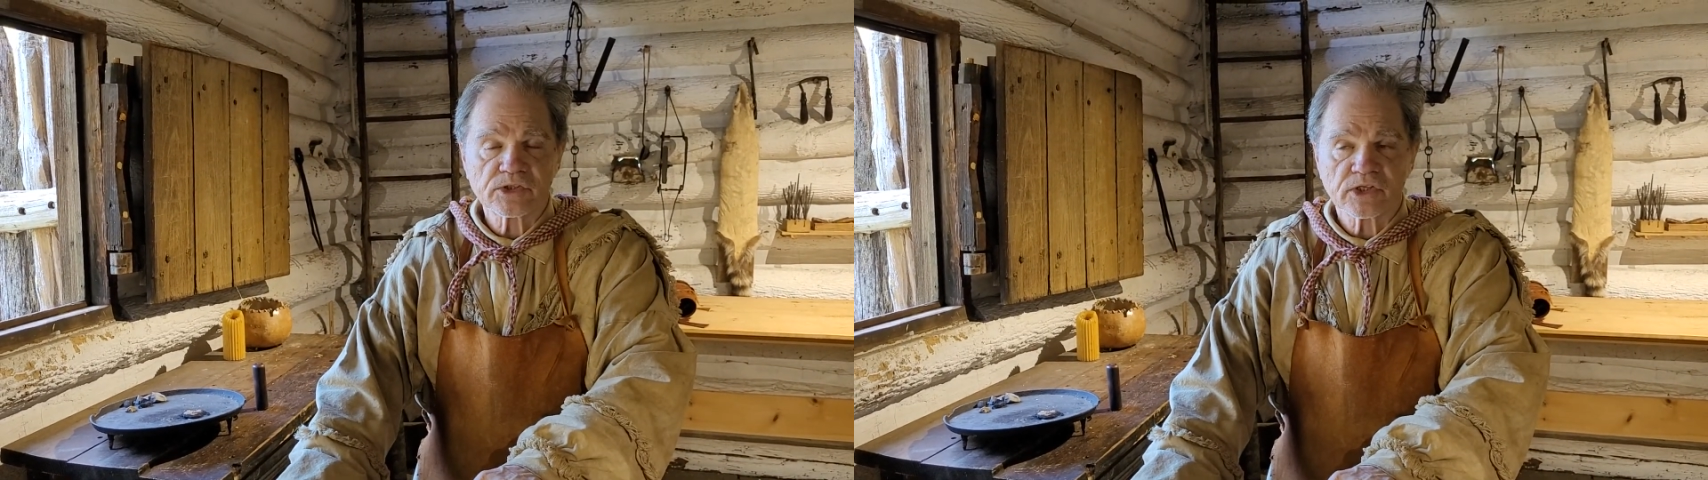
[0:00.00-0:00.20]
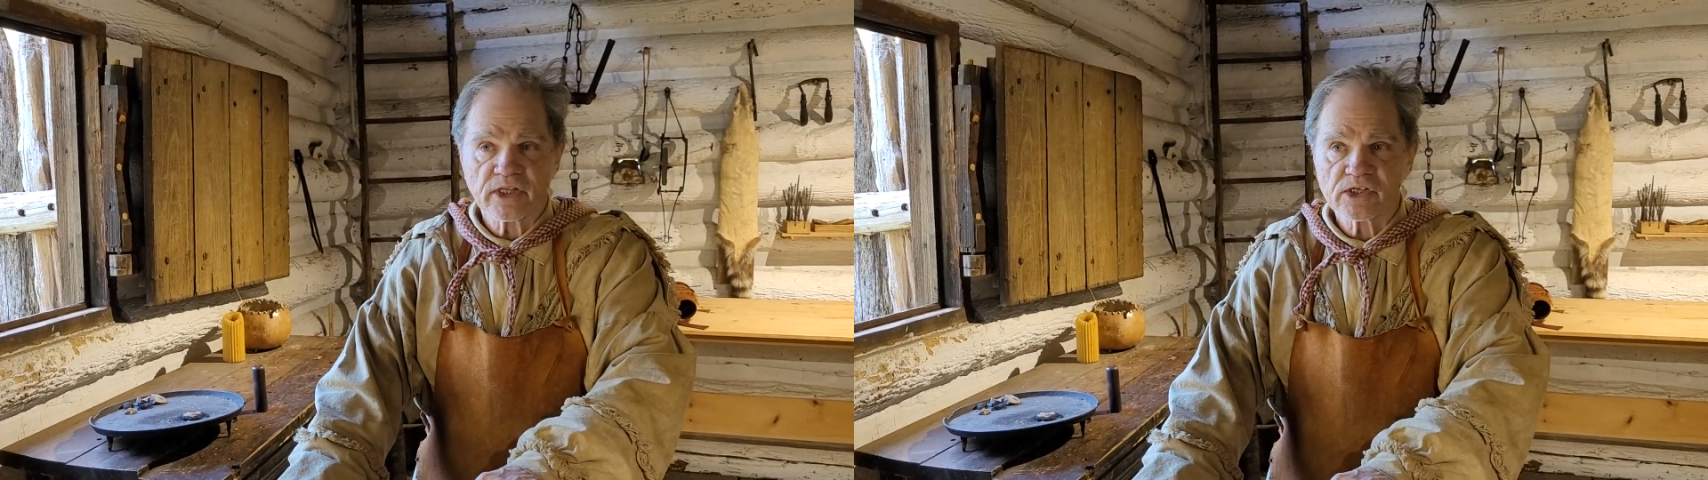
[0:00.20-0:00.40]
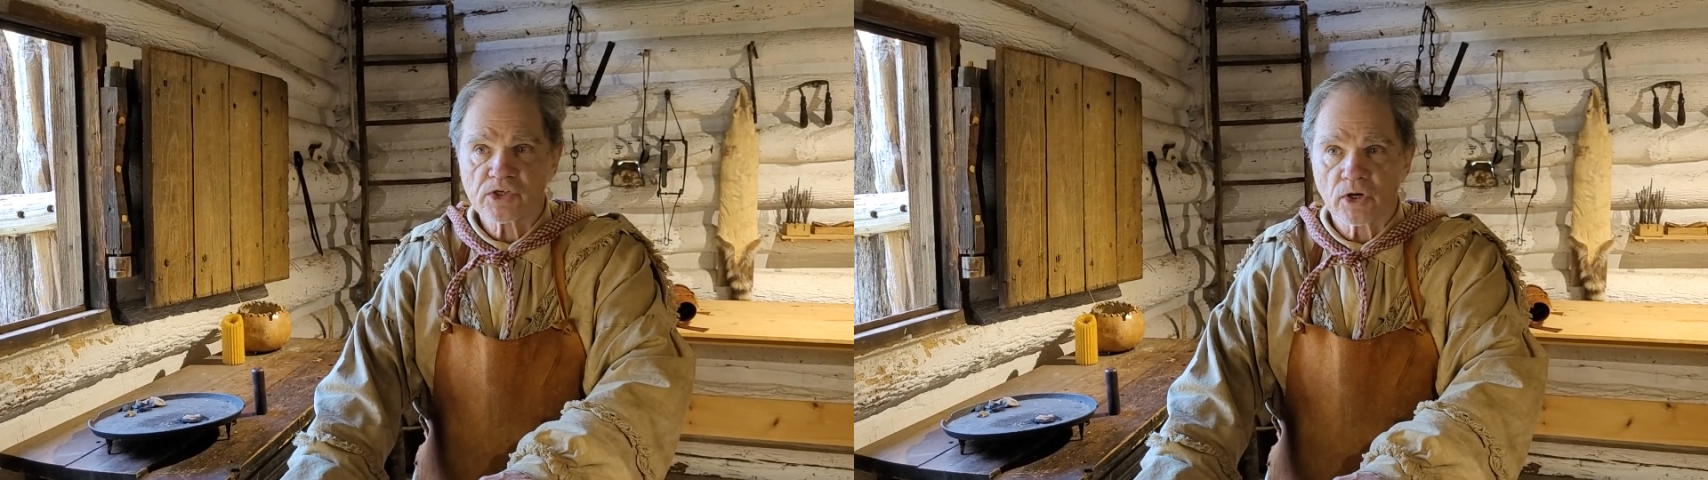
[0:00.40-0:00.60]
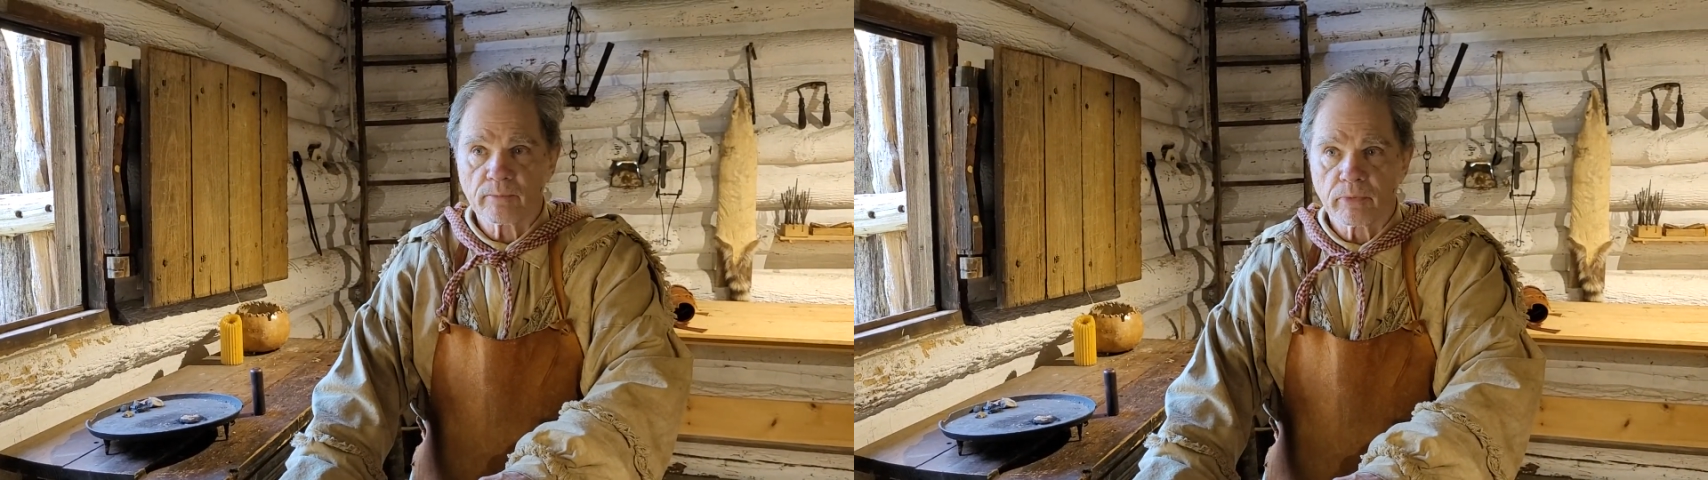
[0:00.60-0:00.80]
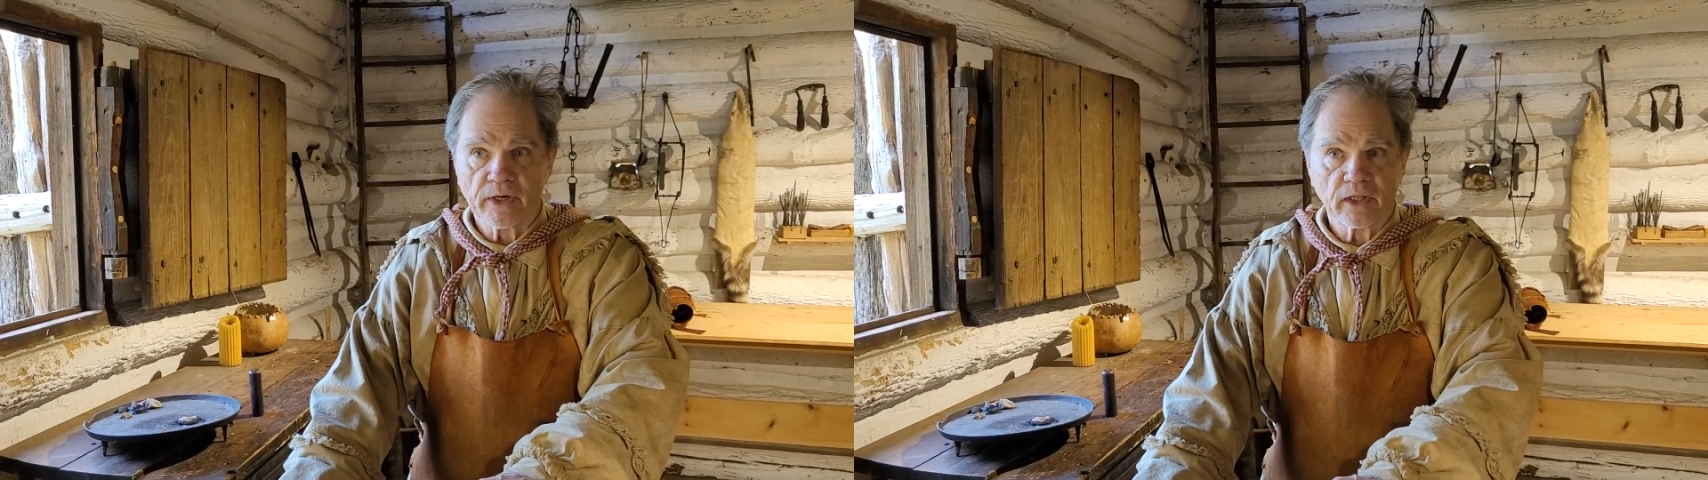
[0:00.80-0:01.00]
and they started
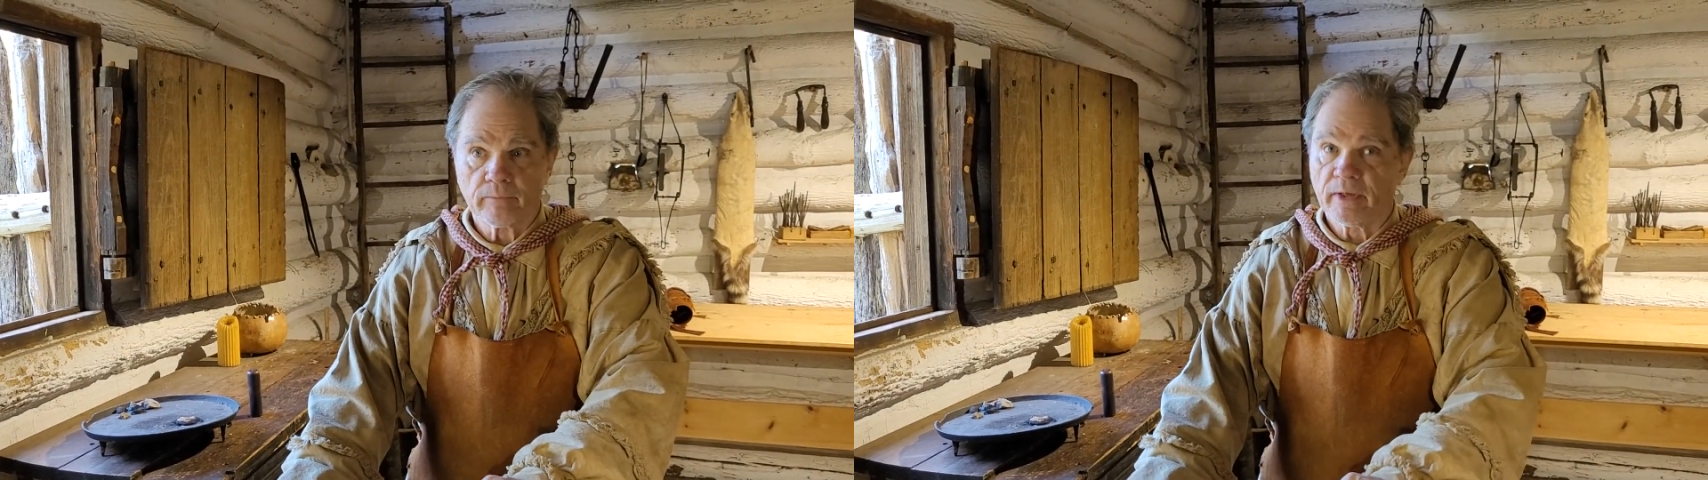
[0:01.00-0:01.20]
breeding them,